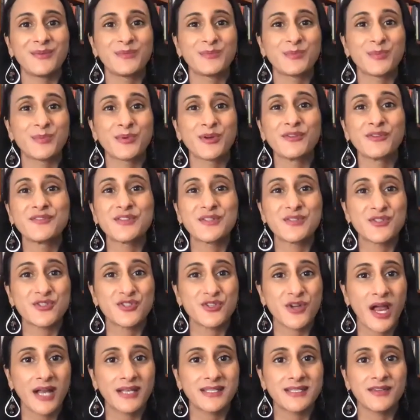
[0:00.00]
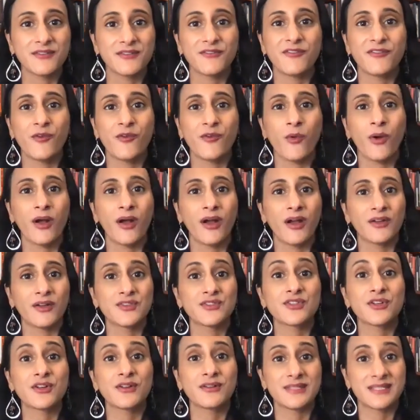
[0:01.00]
proved instructive for
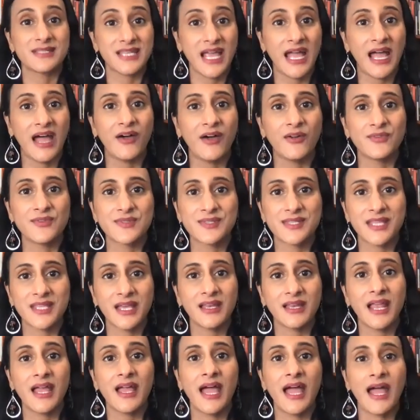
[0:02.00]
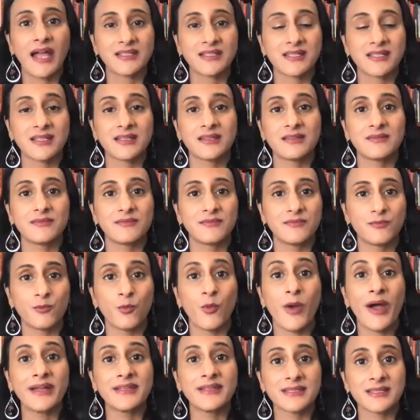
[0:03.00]
certain towns that acted
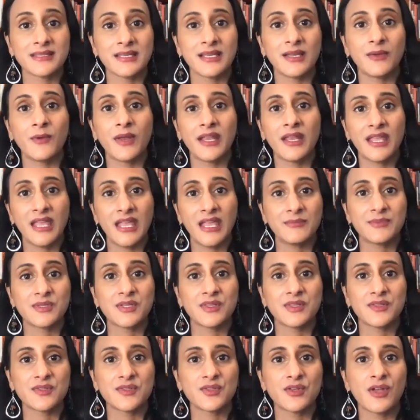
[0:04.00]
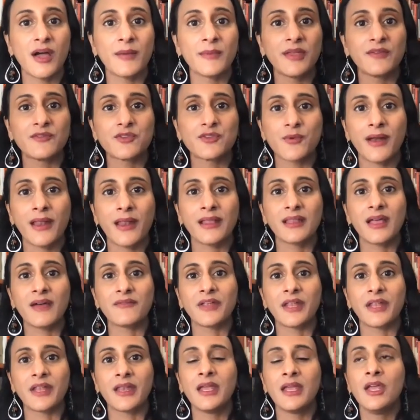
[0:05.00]
wisely when it came to the tsunami of
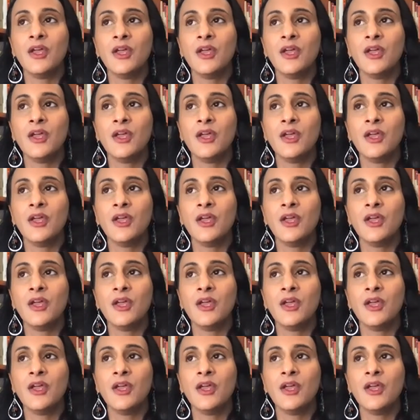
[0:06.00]
2011.